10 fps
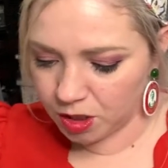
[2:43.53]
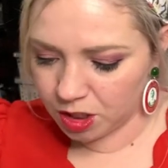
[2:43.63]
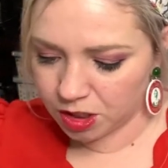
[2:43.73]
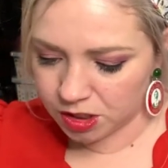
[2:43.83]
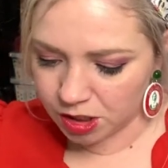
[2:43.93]

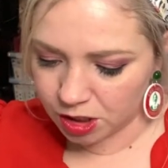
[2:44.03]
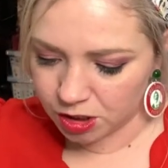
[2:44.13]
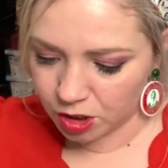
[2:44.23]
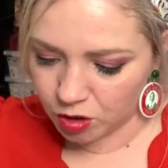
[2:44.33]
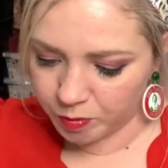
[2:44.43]
gonna start
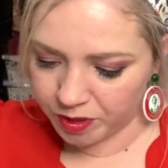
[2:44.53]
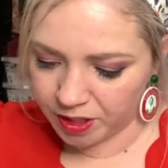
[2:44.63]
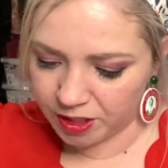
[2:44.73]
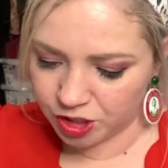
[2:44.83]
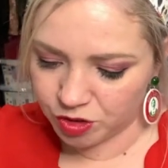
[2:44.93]
to
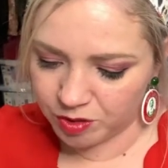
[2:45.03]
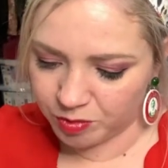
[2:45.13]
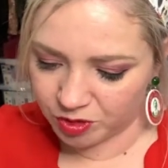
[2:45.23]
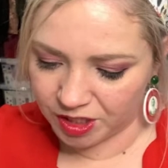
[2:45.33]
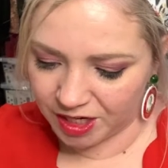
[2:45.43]
open. It's
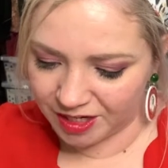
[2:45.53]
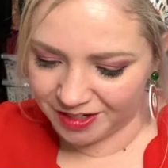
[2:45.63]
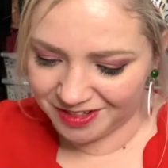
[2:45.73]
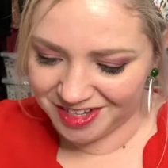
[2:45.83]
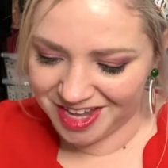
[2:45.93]
triple knotted.